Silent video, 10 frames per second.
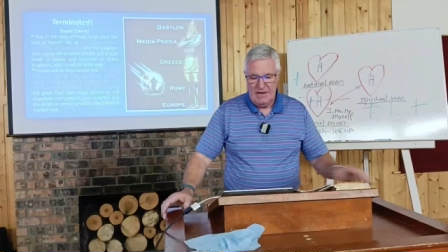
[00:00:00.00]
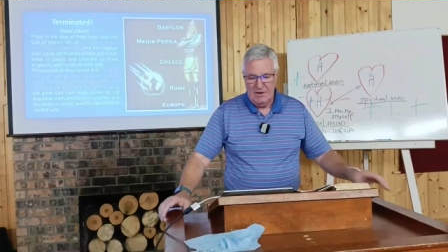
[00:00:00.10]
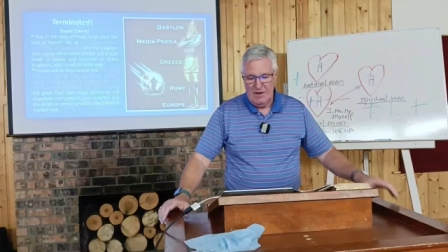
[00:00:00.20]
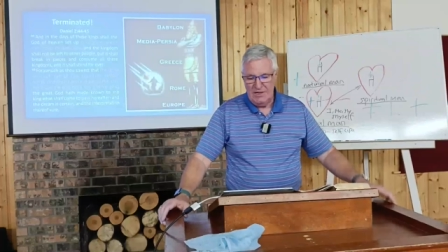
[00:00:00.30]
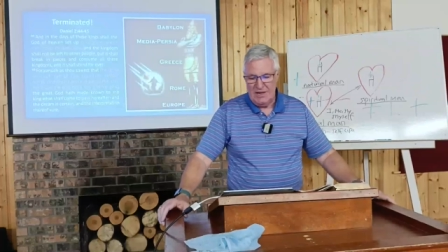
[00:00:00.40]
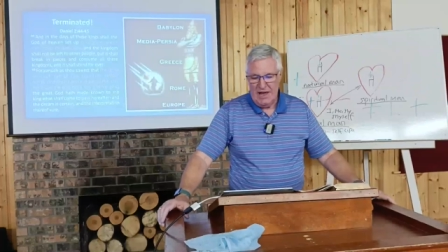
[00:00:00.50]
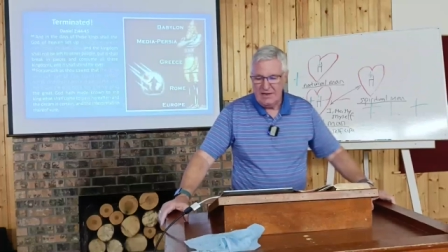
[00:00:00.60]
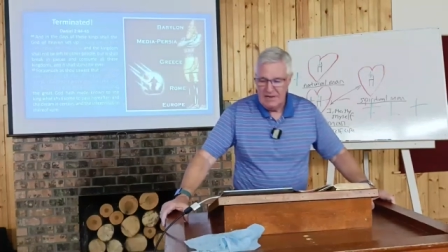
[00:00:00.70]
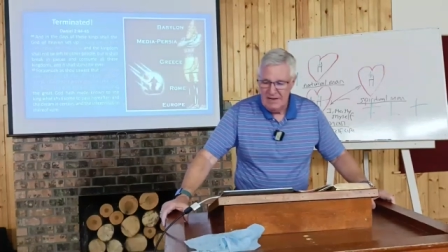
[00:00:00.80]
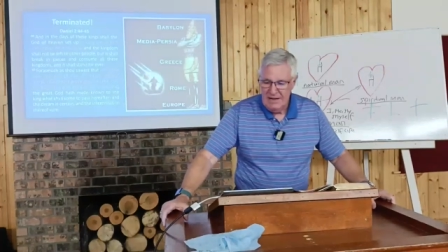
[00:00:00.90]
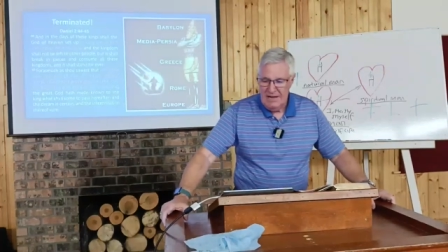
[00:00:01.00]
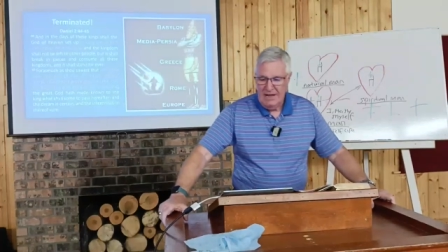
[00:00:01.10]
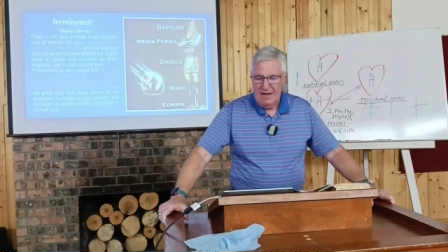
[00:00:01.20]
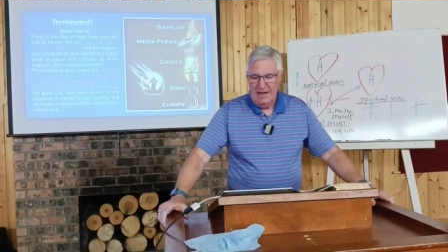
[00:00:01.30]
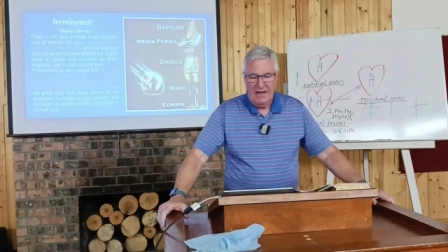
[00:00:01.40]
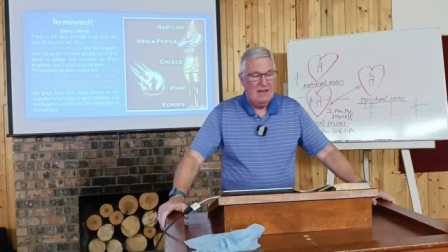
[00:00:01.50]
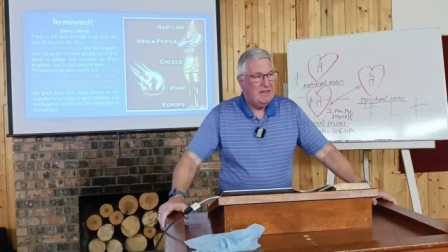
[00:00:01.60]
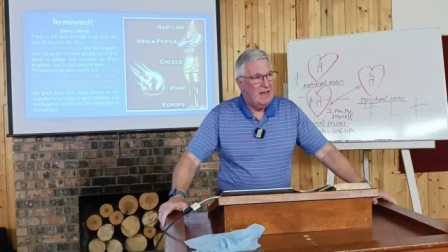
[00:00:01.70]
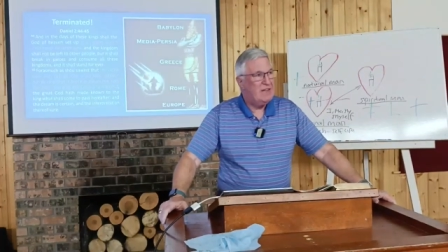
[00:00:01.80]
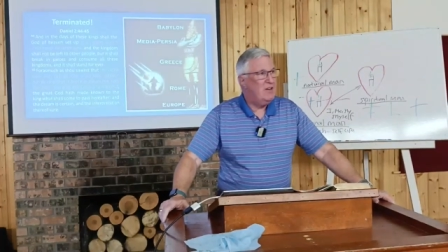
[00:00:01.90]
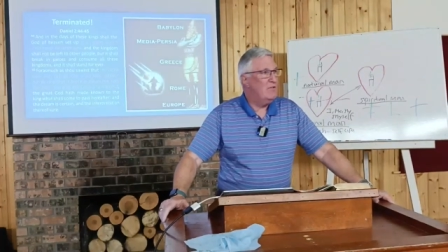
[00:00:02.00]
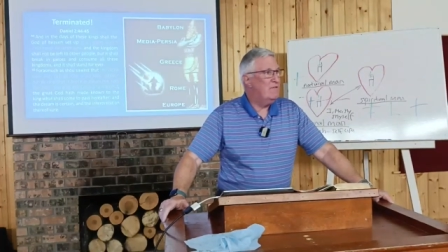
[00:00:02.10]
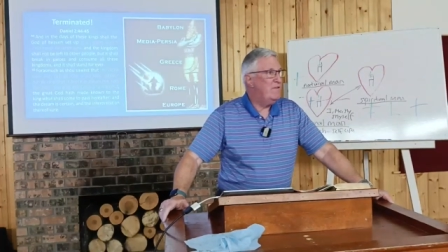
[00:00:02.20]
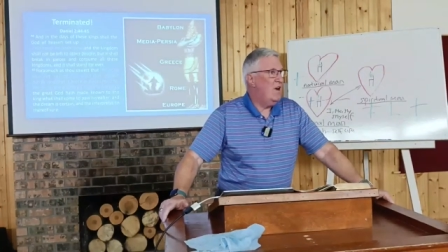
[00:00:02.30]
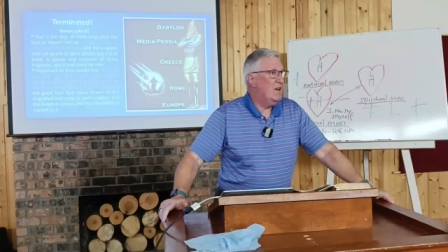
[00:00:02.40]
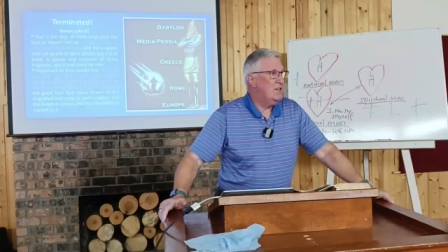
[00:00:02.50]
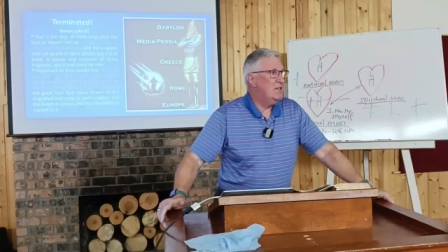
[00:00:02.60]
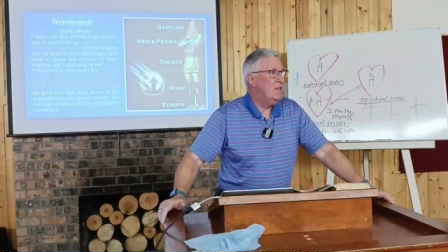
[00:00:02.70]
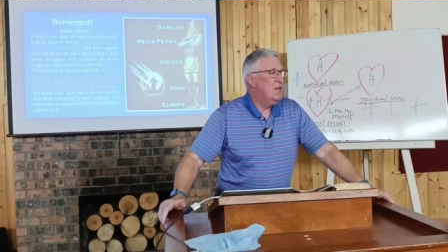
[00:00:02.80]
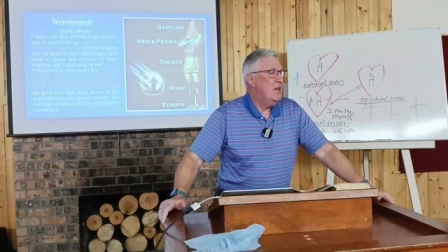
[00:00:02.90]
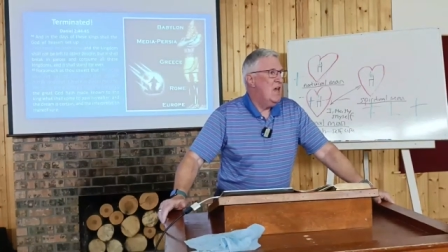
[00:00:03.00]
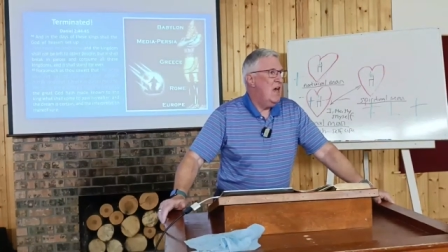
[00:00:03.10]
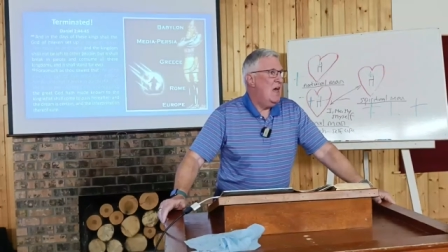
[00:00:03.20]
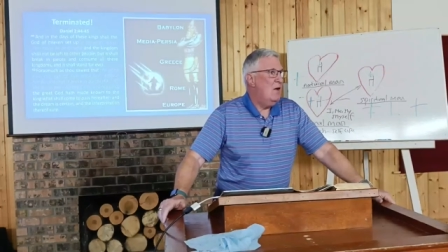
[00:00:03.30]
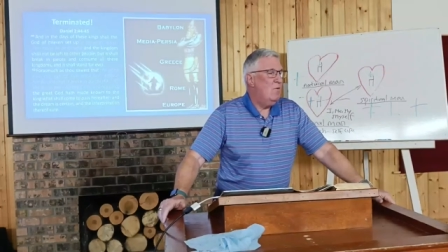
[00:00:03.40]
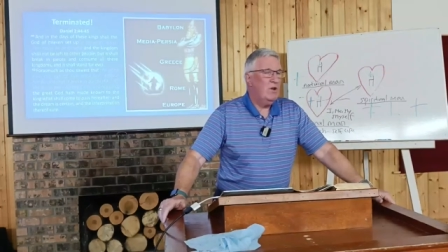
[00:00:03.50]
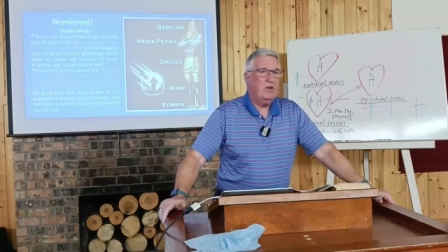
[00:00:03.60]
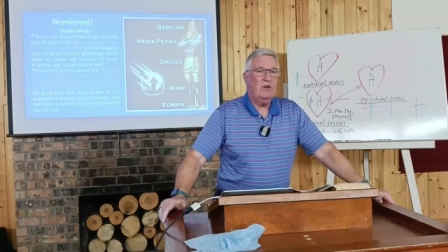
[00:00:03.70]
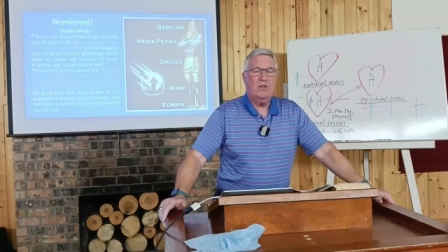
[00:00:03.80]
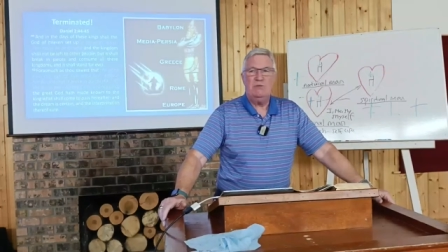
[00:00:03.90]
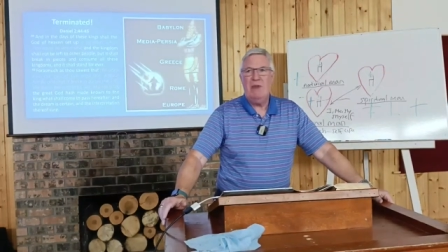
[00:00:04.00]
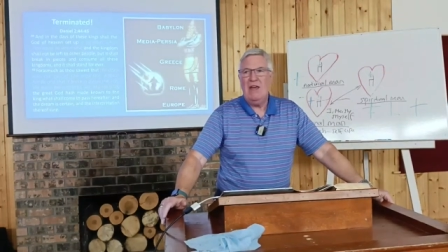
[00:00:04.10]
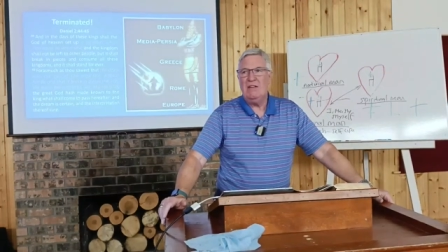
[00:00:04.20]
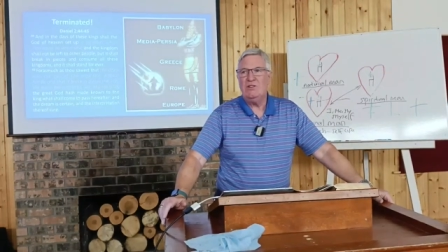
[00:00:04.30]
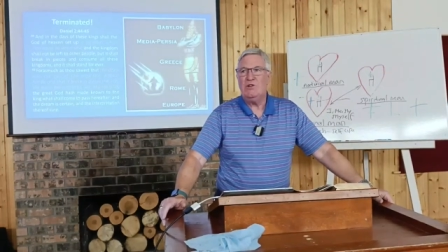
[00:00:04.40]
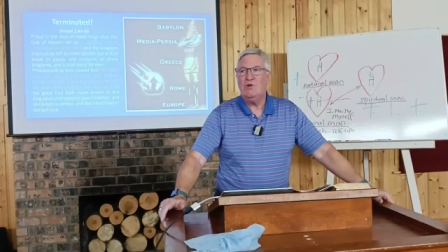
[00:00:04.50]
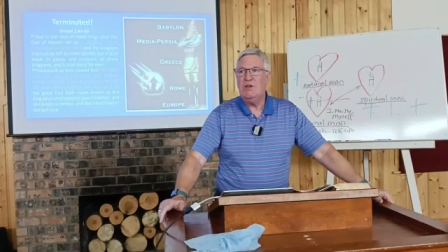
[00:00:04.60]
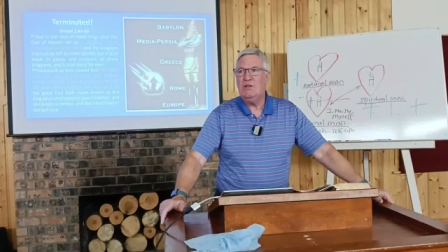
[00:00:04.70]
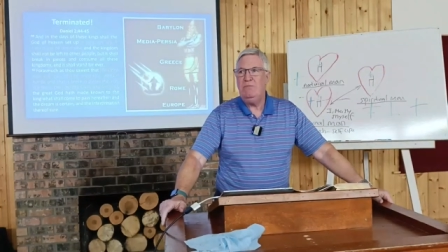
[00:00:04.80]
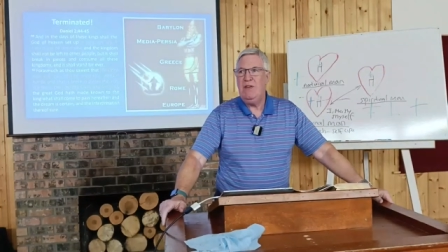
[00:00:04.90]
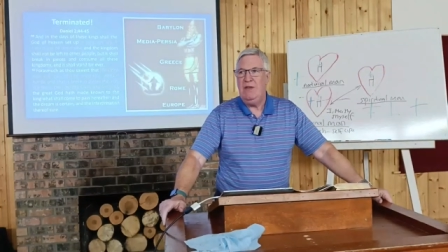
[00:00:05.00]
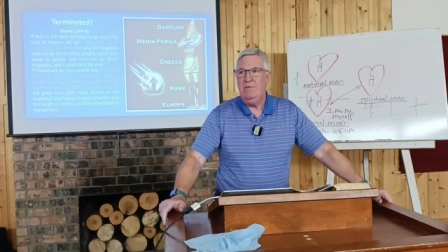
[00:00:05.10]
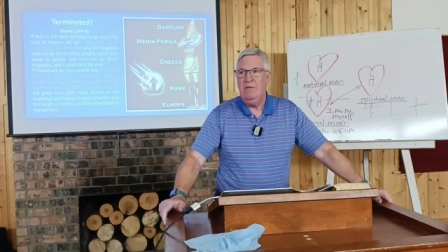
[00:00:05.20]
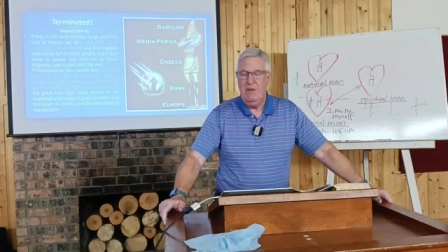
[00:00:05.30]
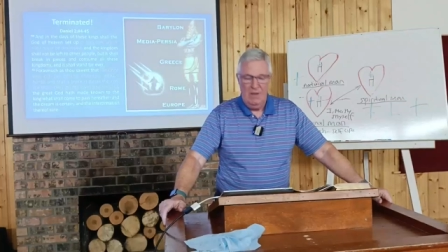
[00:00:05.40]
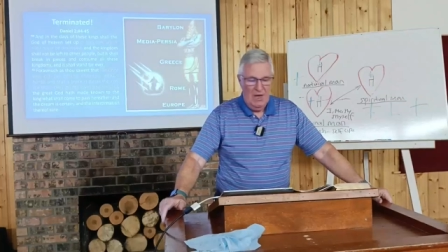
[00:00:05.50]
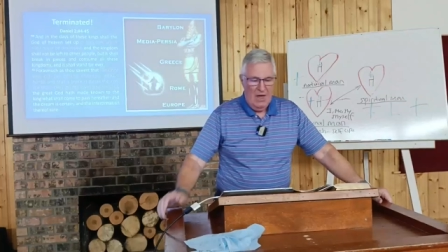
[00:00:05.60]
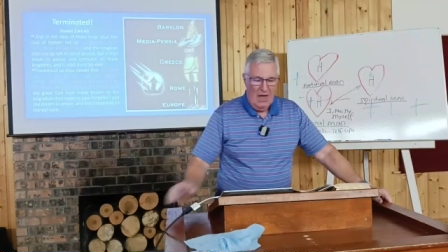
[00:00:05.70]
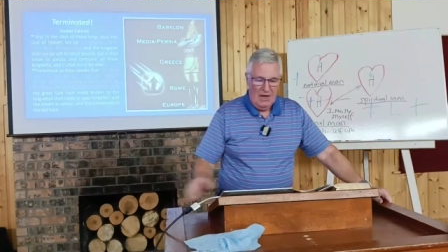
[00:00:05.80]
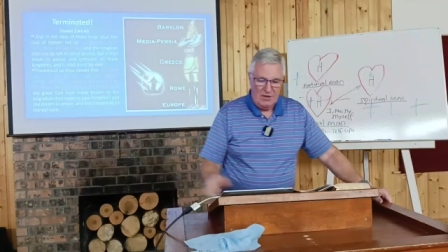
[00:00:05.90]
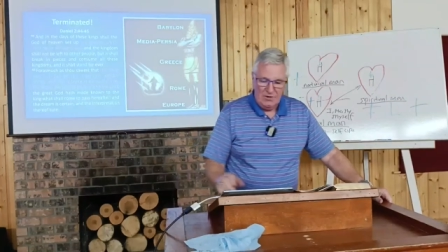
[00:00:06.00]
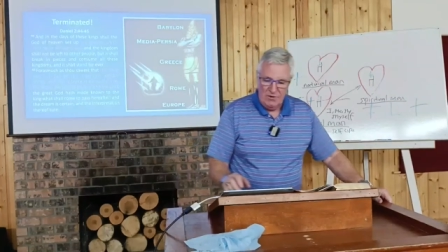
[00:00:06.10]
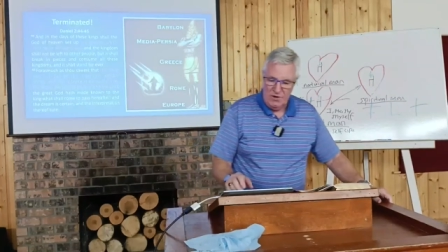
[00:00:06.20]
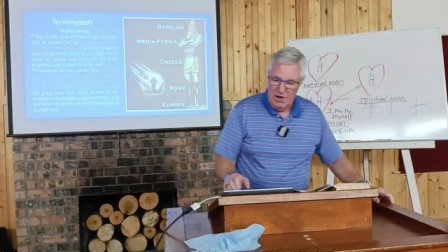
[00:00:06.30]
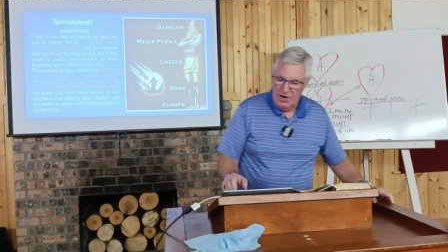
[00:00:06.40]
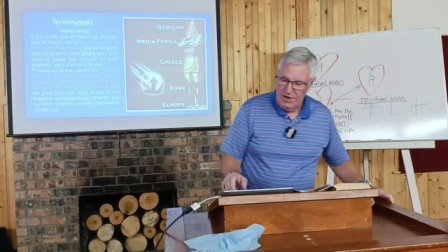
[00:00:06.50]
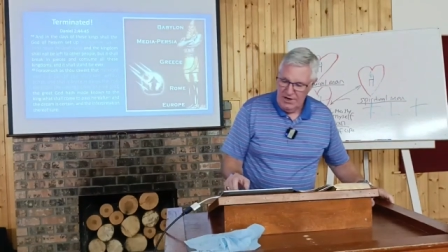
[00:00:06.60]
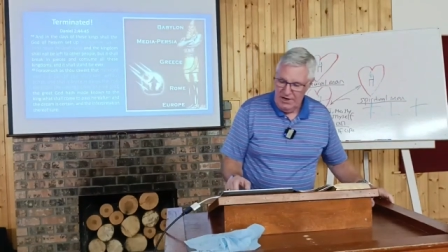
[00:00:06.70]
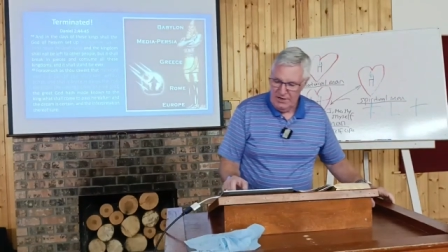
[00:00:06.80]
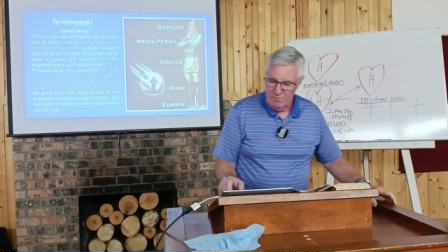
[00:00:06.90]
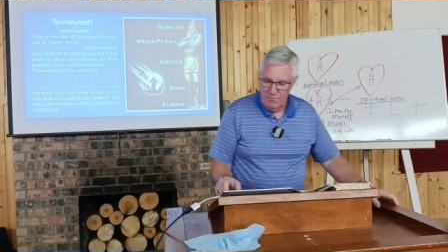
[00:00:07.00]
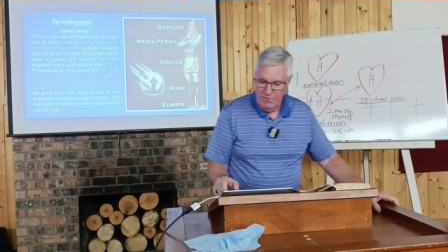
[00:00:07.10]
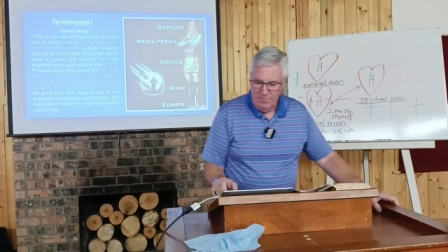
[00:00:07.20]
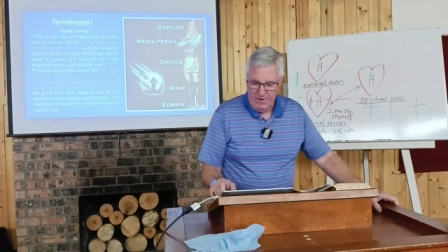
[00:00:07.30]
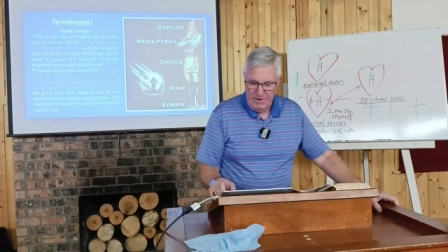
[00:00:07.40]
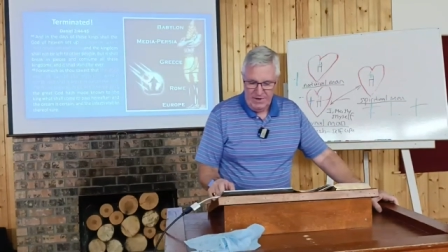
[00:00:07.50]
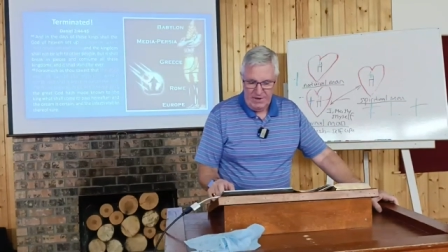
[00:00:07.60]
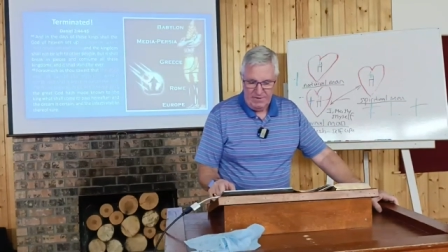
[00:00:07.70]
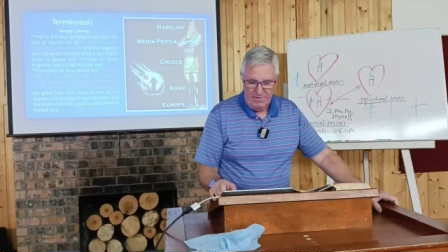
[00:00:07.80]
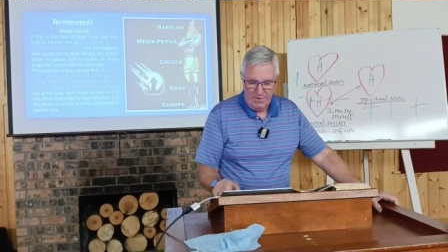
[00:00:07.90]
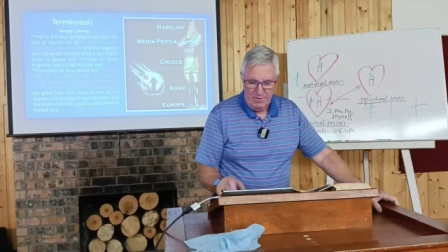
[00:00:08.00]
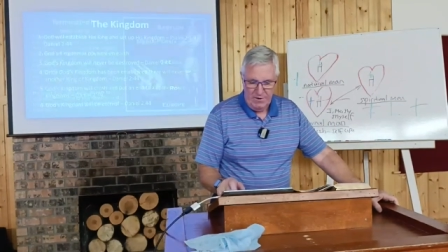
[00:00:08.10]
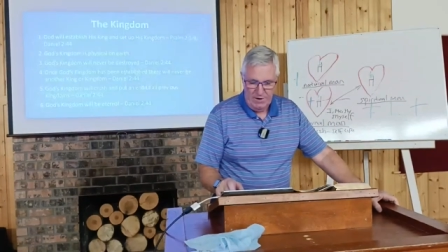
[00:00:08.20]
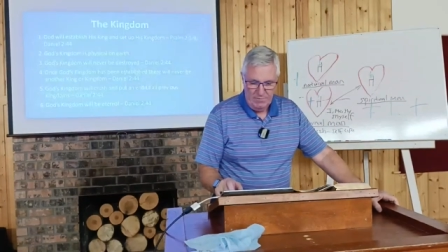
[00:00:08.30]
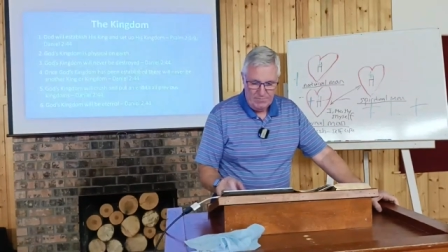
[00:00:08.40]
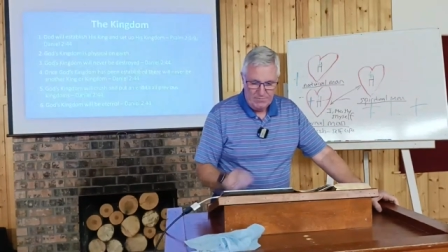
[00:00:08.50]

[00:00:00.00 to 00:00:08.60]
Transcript: he does that, he sets out for us uh, what God's plans are going to be. And so God is moving things forward.